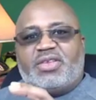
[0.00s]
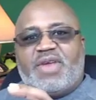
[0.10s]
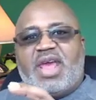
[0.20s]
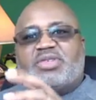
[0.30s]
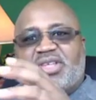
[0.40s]
the
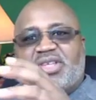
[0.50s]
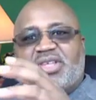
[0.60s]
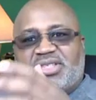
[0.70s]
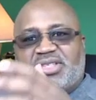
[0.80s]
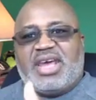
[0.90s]
ramps
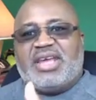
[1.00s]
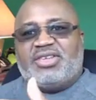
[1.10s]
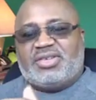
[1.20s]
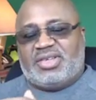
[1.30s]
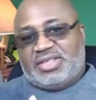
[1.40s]
inside the
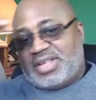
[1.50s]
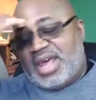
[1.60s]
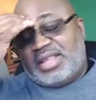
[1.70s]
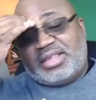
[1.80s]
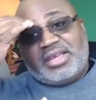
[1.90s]

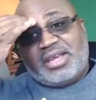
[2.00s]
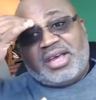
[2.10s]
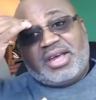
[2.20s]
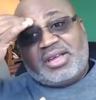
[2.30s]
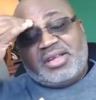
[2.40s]
inside the
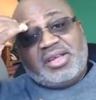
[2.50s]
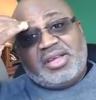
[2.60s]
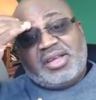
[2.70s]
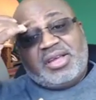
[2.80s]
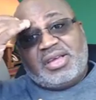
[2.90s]
uh,
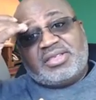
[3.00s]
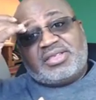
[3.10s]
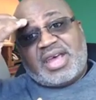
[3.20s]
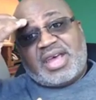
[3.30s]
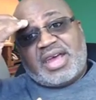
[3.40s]

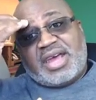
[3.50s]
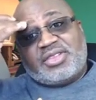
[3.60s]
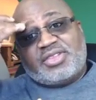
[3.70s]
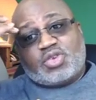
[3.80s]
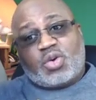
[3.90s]
inside the
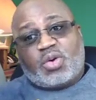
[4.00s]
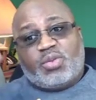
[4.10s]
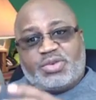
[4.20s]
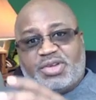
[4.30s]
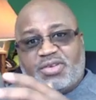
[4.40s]
store, which
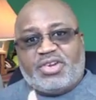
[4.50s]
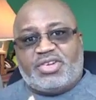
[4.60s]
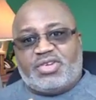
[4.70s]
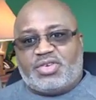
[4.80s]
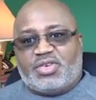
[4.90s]
we converted to
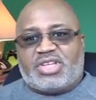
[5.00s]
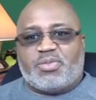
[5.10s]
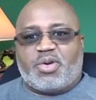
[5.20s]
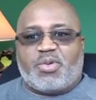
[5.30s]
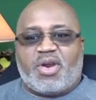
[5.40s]
an indoor
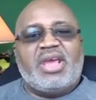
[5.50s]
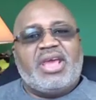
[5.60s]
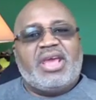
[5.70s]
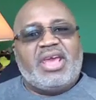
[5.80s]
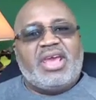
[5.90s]
skateboard park.
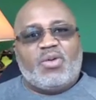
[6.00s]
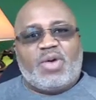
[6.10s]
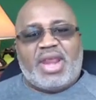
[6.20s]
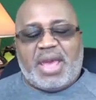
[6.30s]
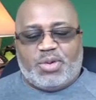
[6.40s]
And what
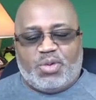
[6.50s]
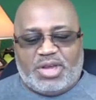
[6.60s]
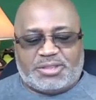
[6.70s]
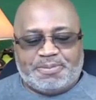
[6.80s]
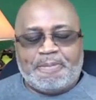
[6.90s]
happened
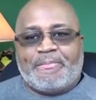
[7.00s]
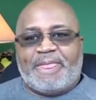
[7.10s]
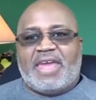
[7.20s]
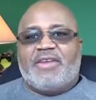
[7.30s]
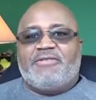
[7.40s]
was
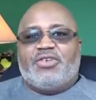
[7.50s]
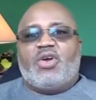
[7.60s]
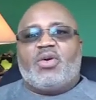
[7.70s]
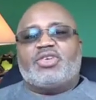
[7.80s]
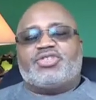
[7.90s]
that if you
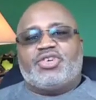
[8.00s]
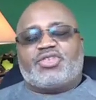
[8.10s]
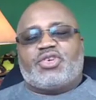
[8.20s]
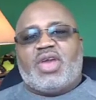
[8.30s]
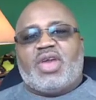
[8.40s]
know El
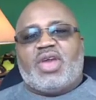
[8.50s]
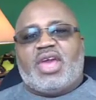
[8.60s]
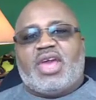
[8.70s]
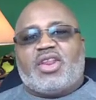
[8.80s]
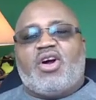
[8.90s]
Centro at
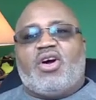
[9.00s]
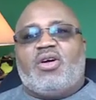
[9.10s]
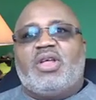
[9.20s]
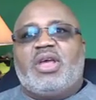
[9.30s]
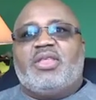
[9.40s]
all,
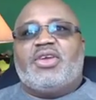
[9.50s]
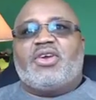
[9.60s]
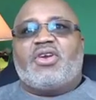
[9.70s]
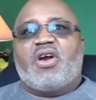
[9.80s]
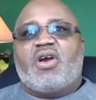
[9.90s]

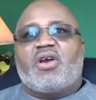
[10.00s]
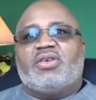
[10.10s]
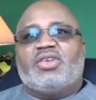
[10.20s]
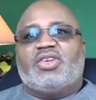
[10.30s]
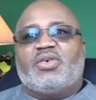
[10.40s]
there
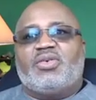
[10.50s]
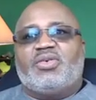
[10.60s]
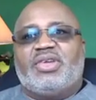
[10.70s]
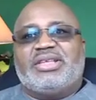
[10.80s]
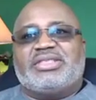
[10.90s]
are you know
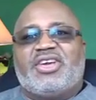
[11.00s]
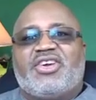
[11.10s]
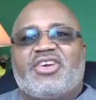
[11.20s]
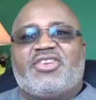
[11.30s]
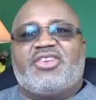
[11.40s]
it's
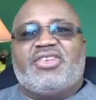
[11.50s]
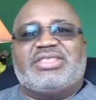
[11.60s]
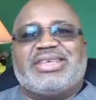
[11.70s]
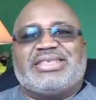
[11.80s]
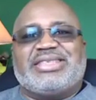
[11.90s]

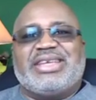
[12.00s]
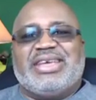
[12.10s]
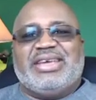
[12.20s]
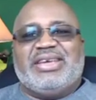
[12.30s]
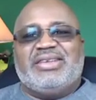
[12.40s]

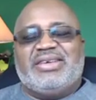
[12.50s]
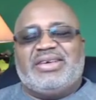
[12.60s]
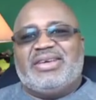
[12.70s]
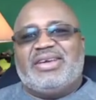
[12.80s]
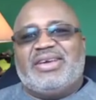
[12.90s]
116
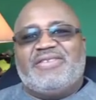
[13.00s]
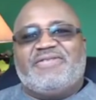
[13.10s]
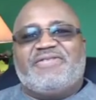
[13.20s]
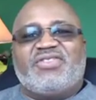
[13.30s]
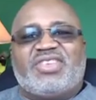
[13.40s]

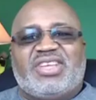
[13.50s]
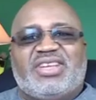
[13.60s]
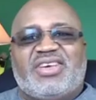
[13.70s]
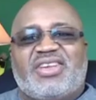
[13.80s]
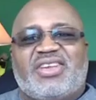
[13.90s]

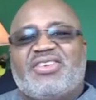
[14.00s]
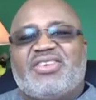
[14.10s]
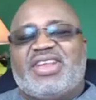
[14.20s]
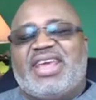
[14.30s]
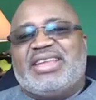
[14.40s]
115,
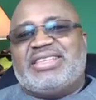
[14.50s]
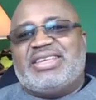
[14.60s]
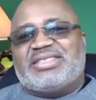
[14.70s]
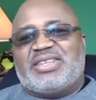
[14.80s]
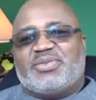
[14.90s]
118,
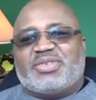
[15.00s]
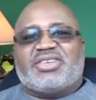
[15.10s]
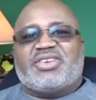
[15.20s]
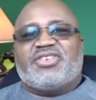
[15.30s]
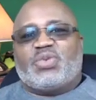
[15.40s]
sometimes
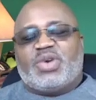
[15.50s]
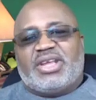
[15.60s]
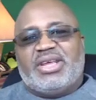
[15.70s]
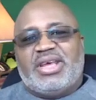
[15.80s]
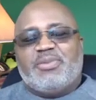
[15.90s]

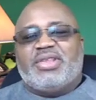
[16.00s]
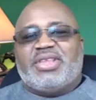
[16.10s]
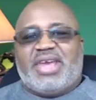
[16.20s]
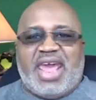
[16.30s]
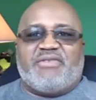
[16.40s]
120, but
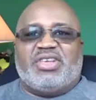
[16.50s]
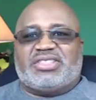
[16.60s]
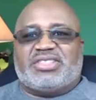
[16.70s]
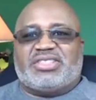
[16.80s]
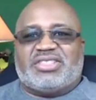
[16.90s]
the average
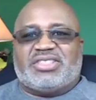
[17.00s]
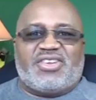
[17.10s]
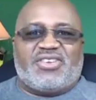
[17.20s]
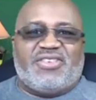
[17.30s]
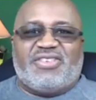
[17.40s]
is
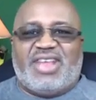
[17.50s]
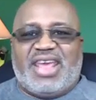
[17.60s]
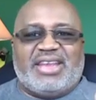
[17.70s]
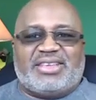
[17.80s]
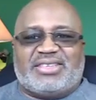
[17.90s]

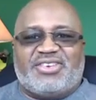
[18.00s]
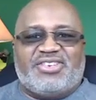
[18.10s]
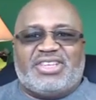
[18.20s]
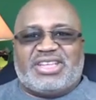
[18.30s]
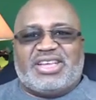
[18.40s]
108 to
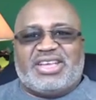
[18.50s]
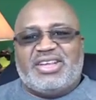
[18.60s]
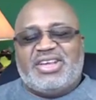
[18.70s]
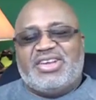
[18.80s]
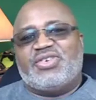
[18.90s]
110
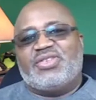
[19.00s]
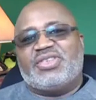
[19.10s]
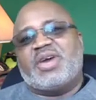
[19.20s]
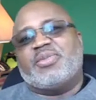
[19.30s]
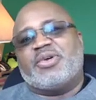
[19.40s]
during the
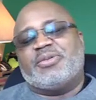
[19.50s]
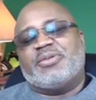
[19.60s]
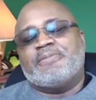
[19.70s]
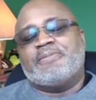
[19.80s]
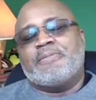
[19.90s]
summer,
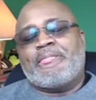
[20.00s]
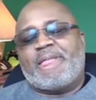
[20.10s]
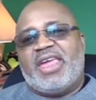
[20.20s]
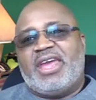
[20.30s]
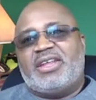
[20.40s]

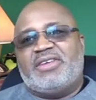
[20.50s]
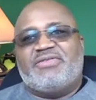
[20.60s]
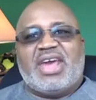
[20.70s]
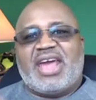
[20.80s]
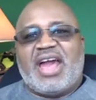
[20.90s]
and if
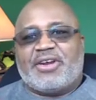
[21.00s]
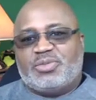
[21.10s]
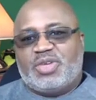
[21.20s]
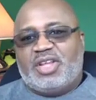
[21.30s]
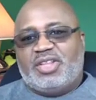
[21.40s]
not hotter.
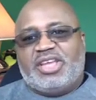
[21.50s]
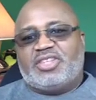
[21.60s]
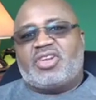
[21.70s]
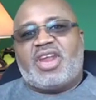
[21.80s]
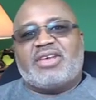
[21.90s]
And the
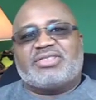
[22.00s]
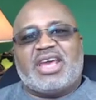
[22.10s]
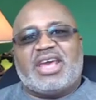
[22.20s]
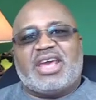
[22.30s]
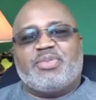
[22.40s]
kids are not
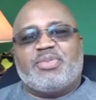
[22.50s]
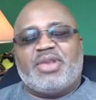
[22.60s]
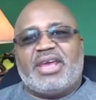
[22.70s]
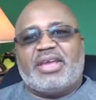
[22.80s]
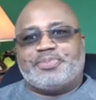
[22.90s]
outside playing,